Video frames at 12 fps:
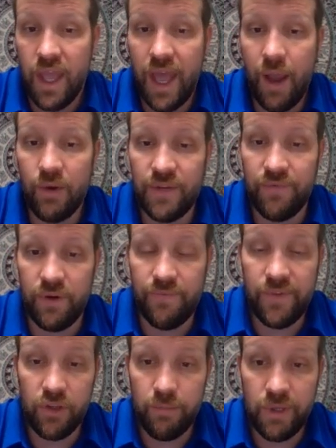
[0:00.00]
Our
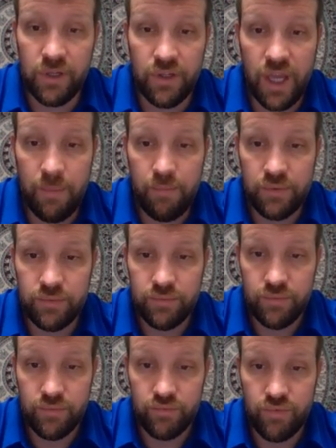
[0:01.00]
different field buildup,
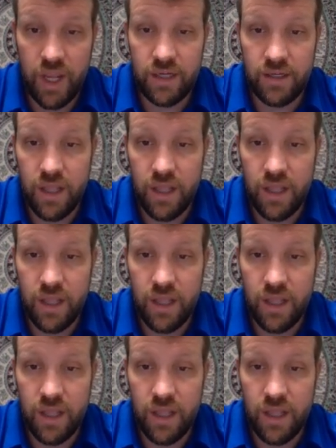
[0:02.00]
right?